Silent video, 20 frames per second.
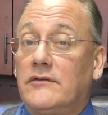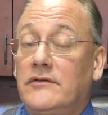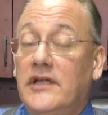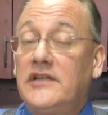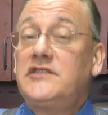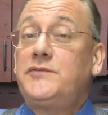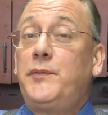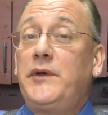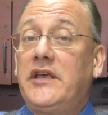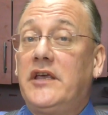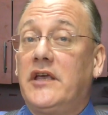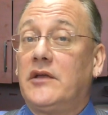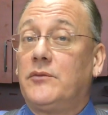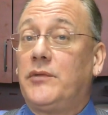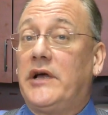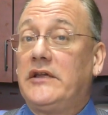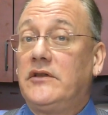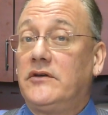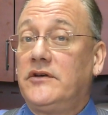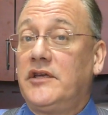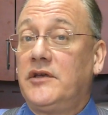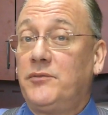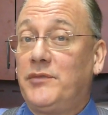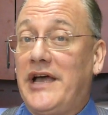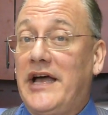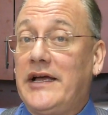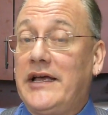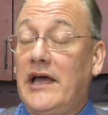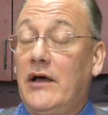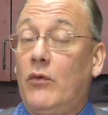Let's begin by looking
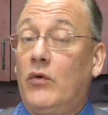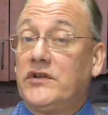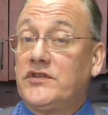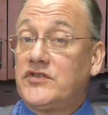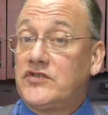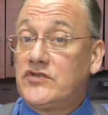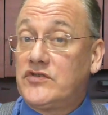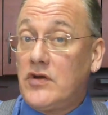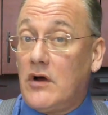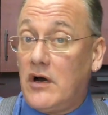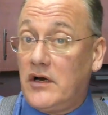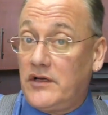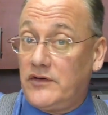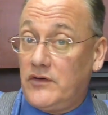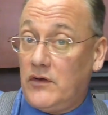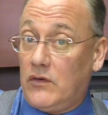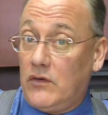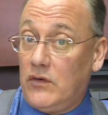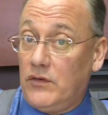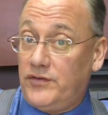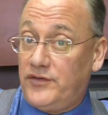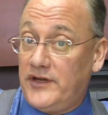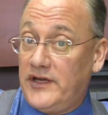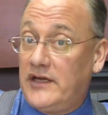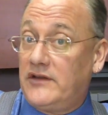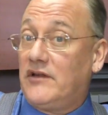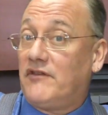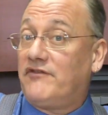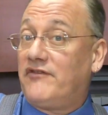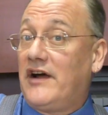back at what started the whole
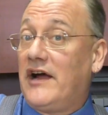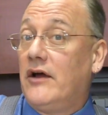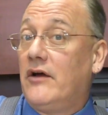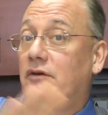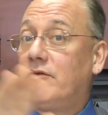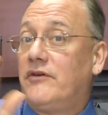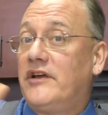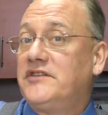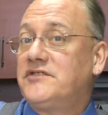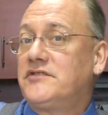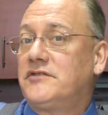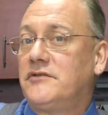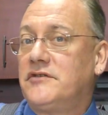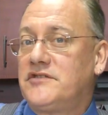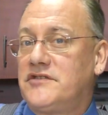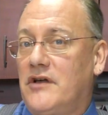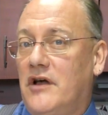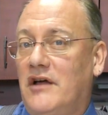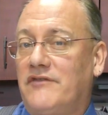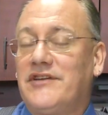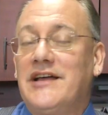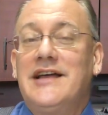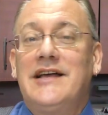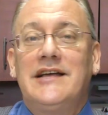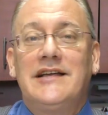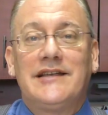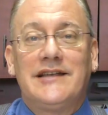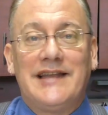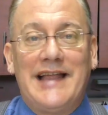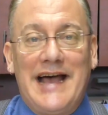thing, the Fire and Rain series off.
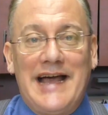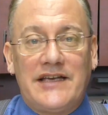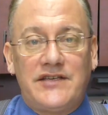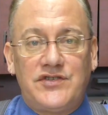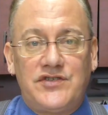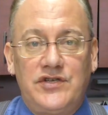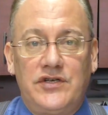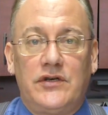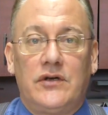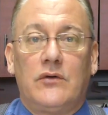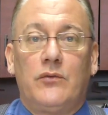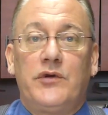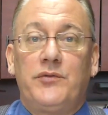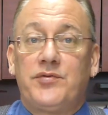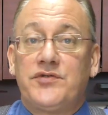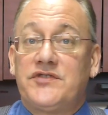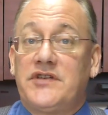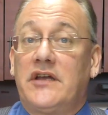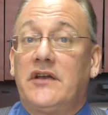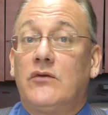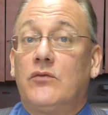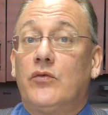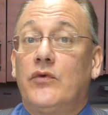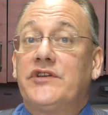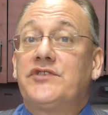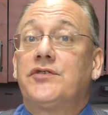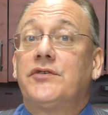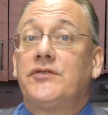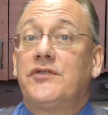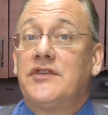Last year, we presented
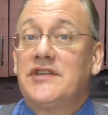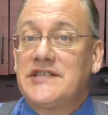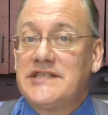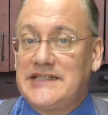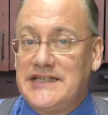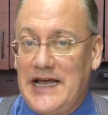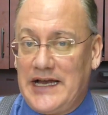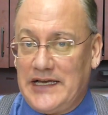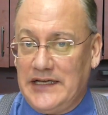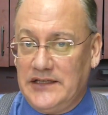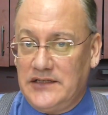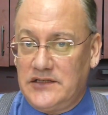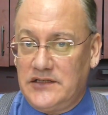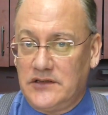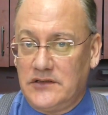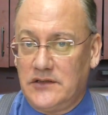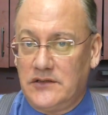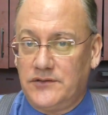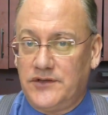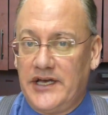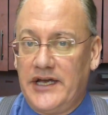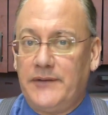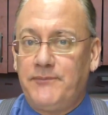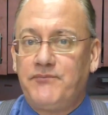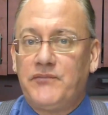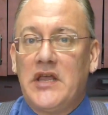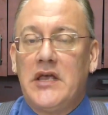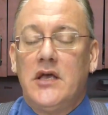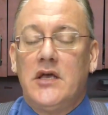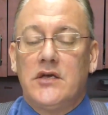Richard II. Okay,
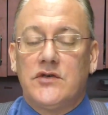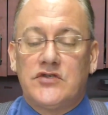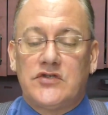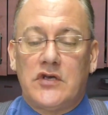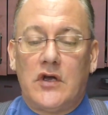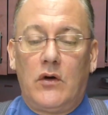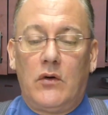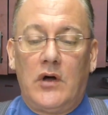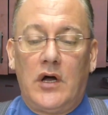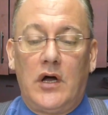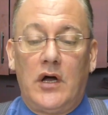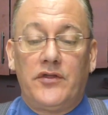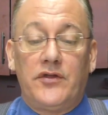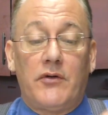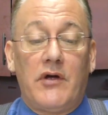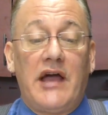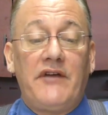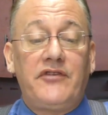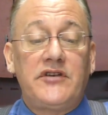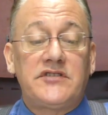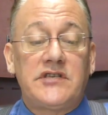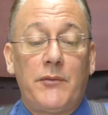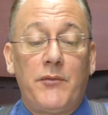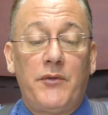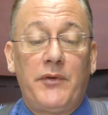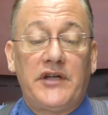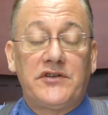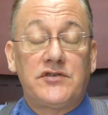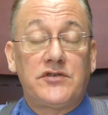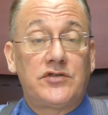so the graphics I'm
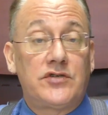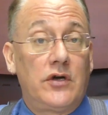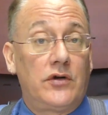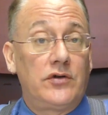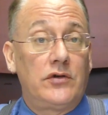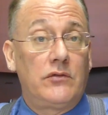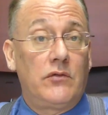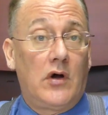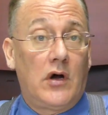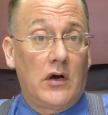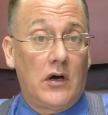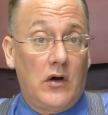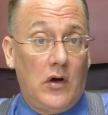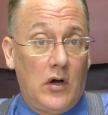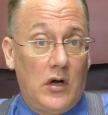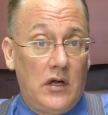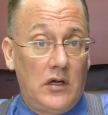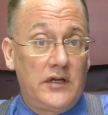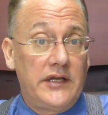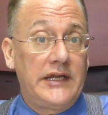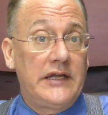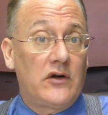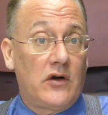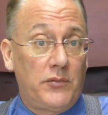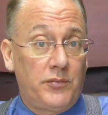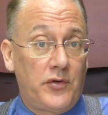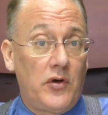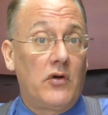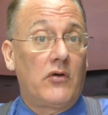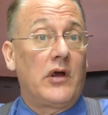about to show you are all in
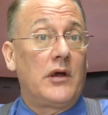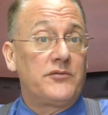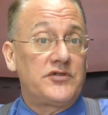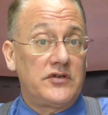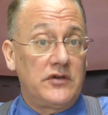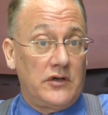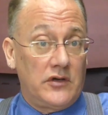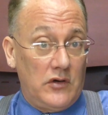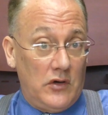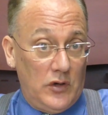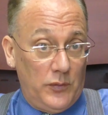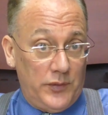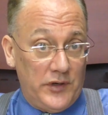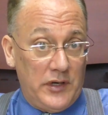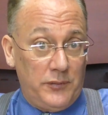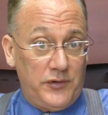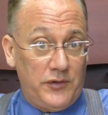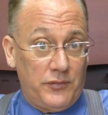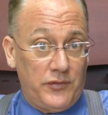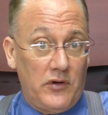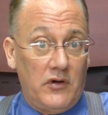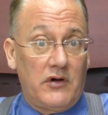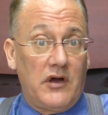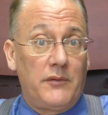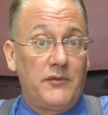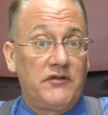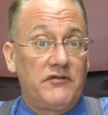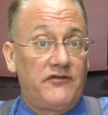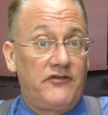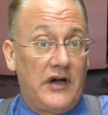our program, so you can open up your
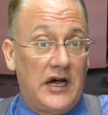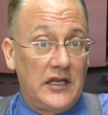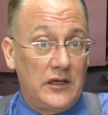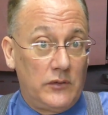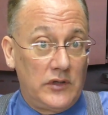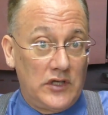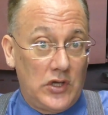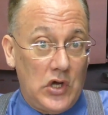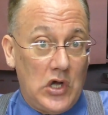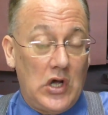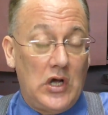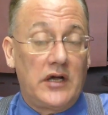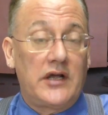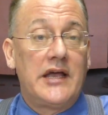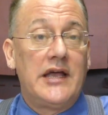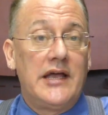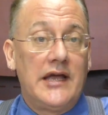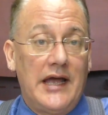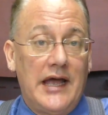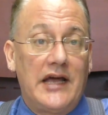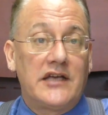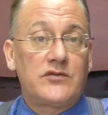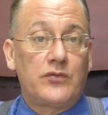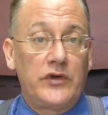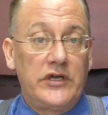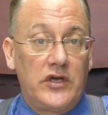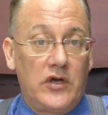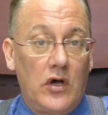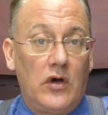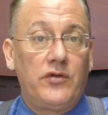program and follow along as
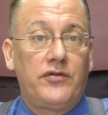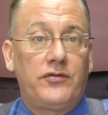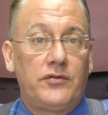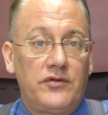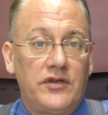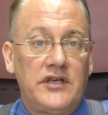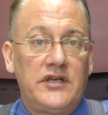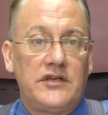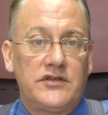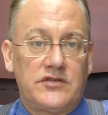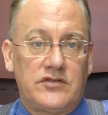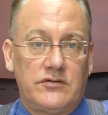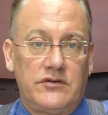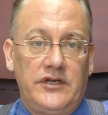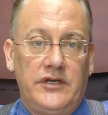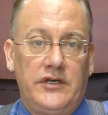we go through the history